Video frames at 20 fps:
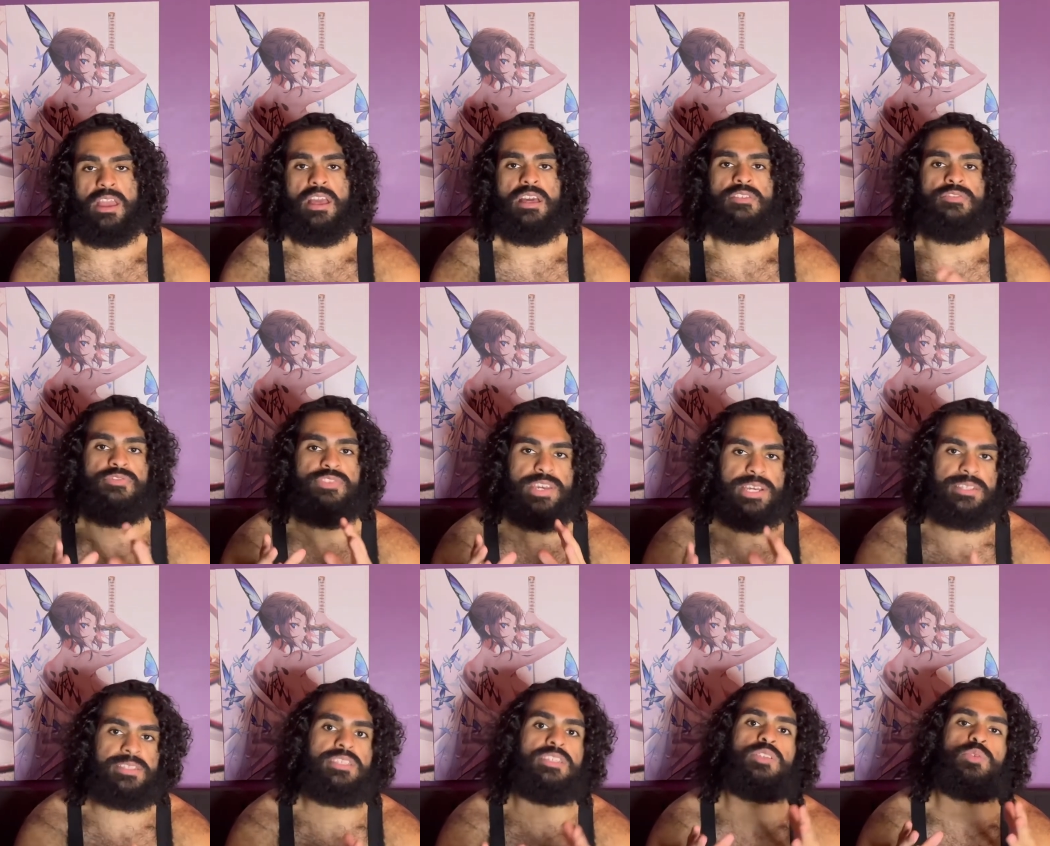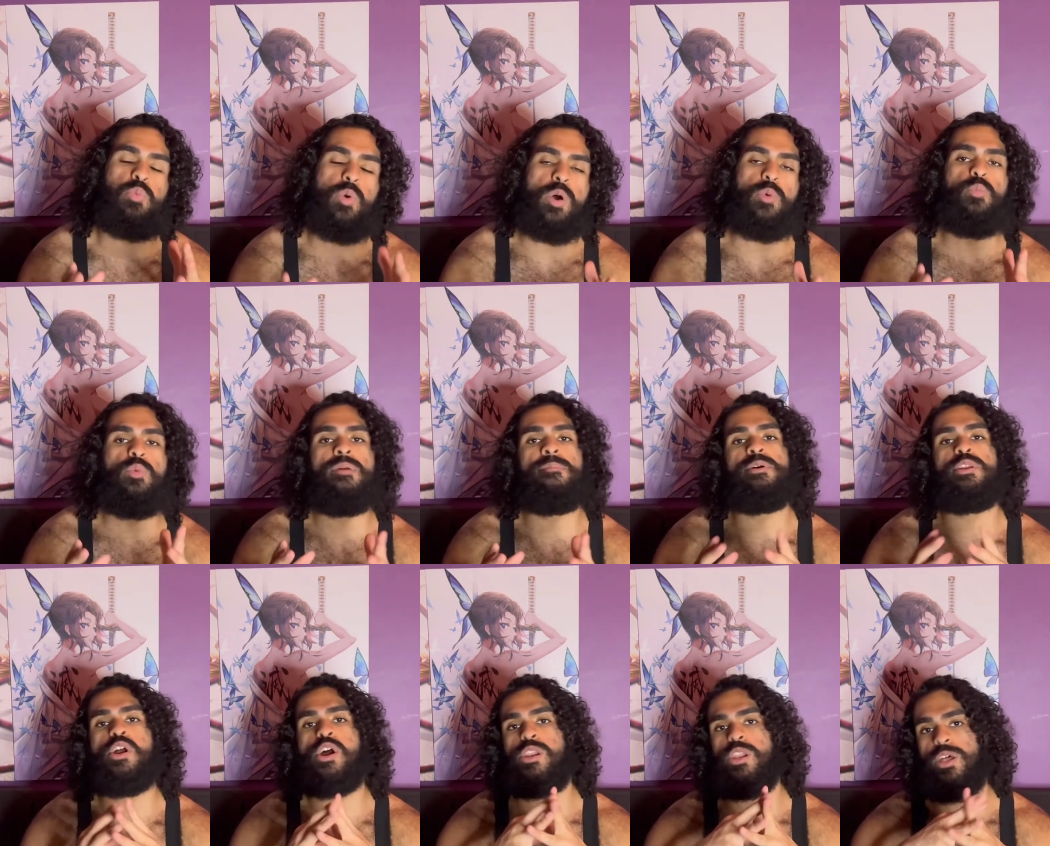This is what
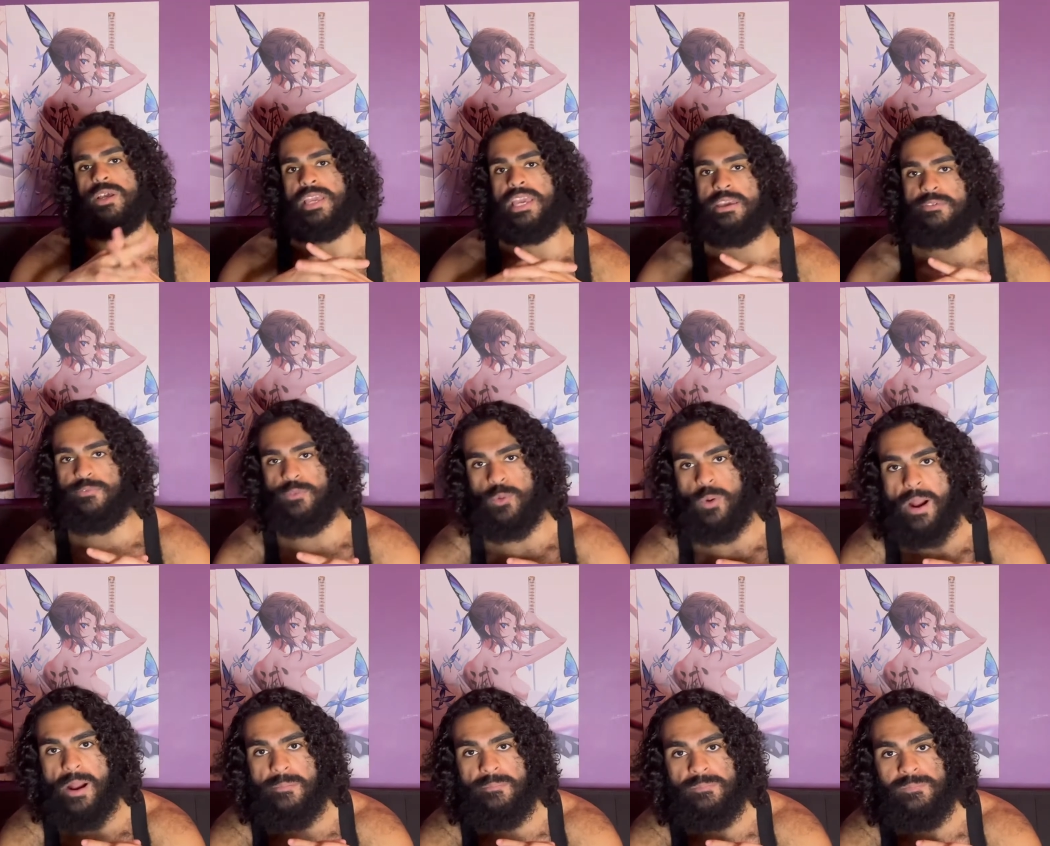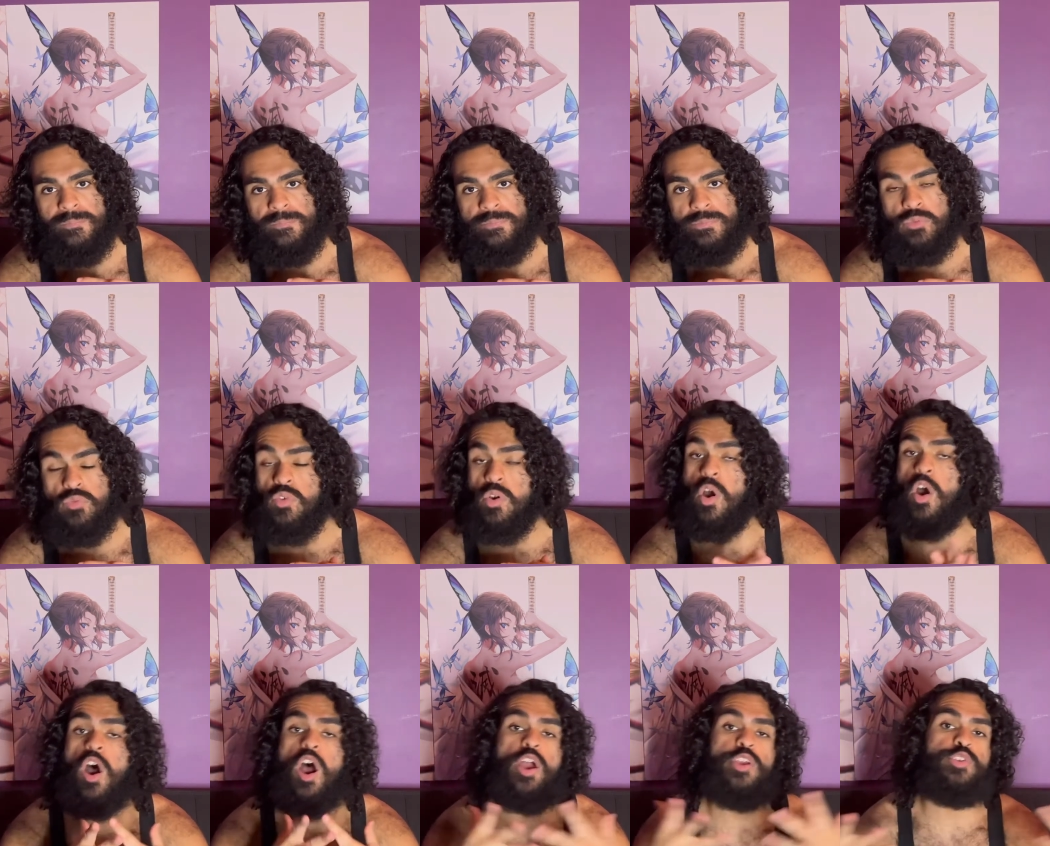women are looking for.
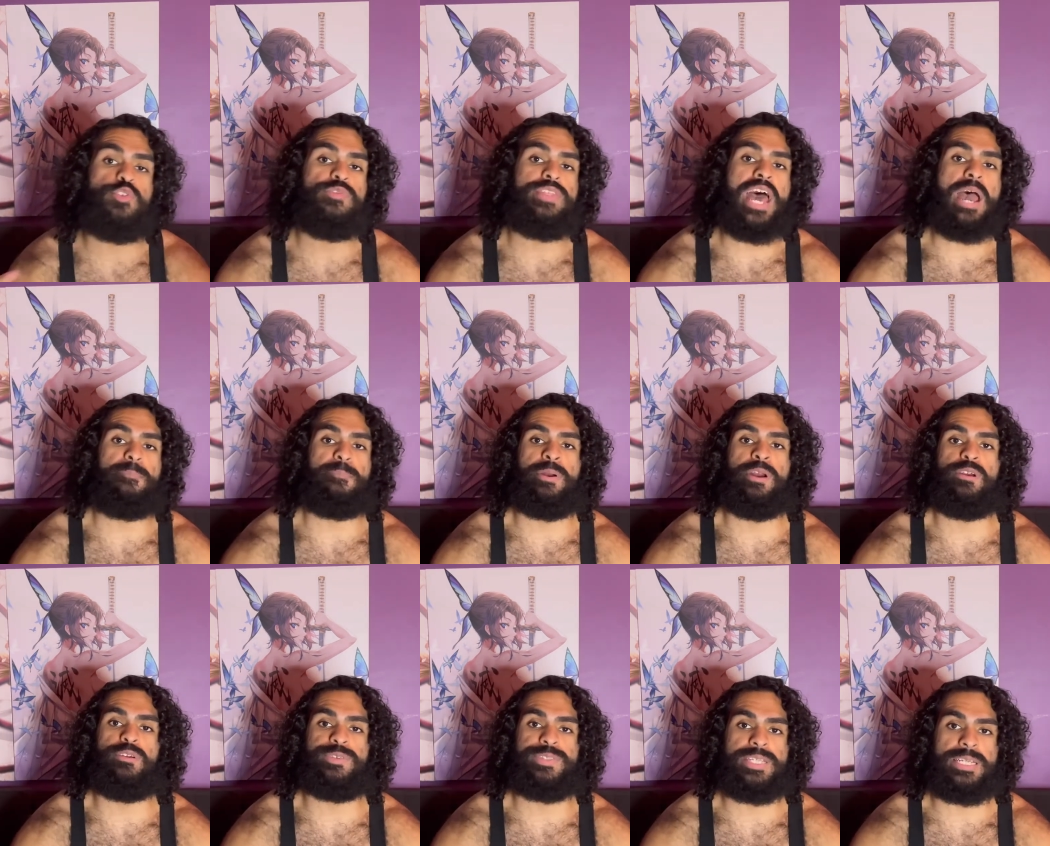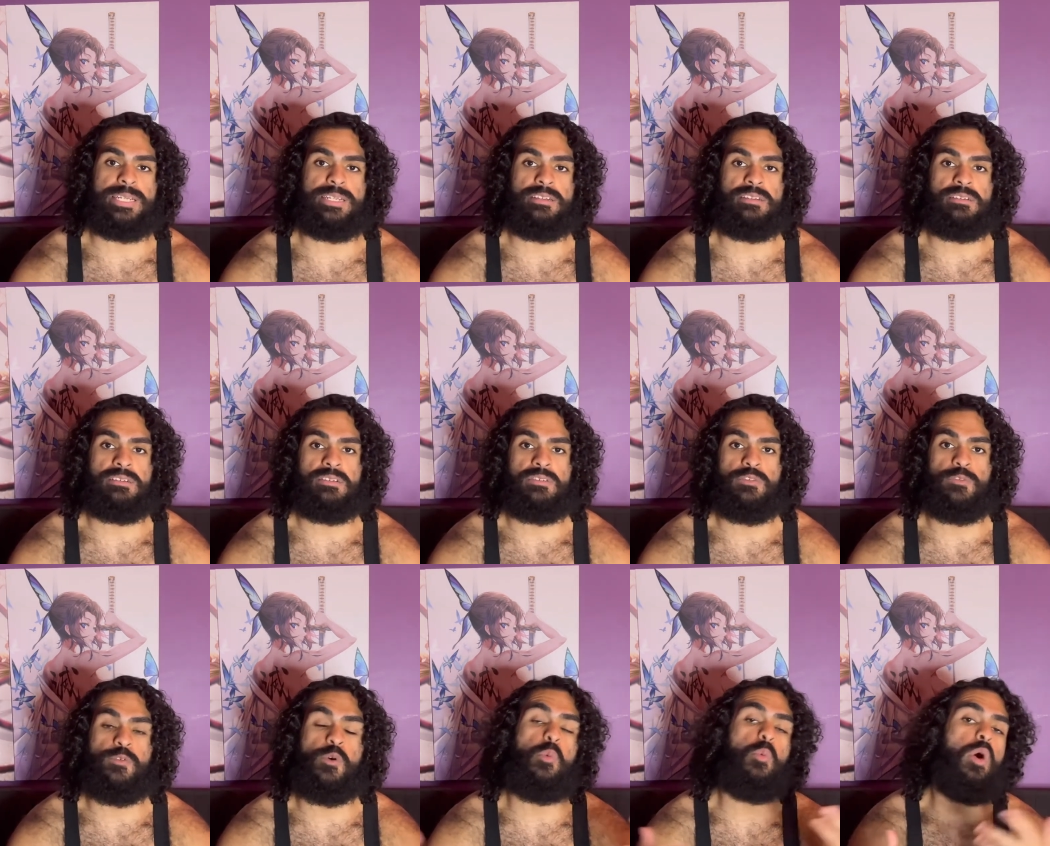Are you that person
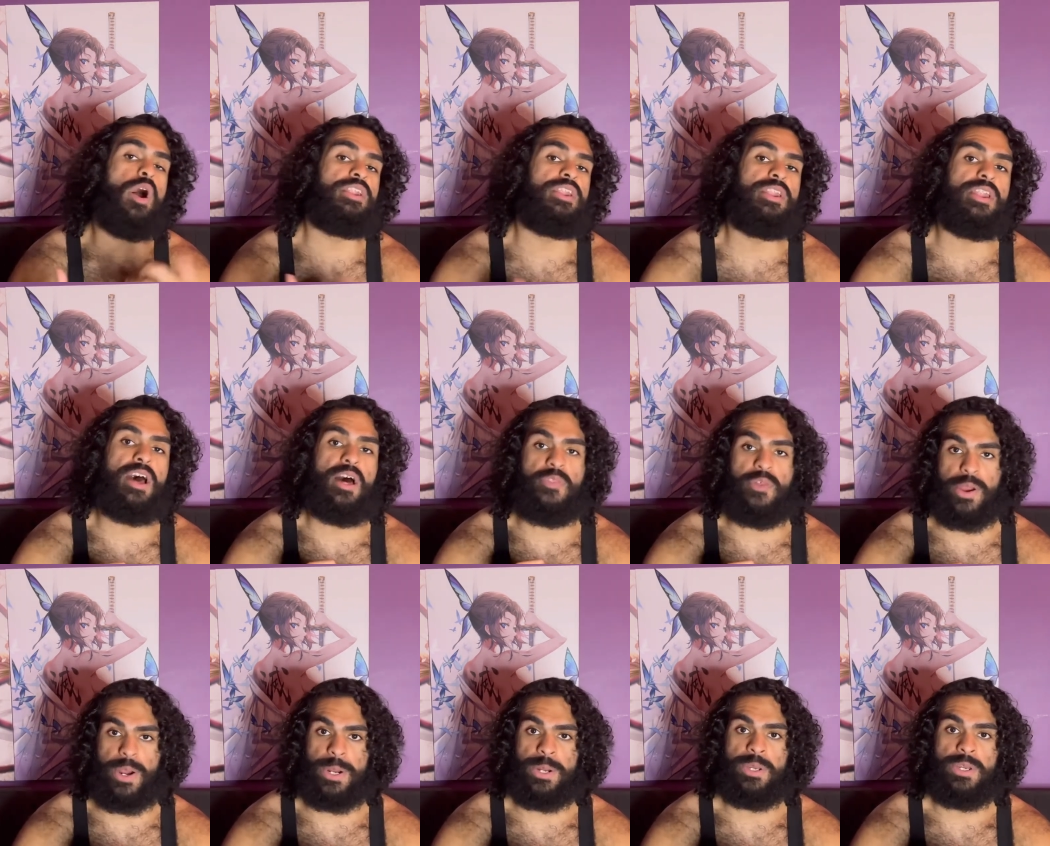for one another?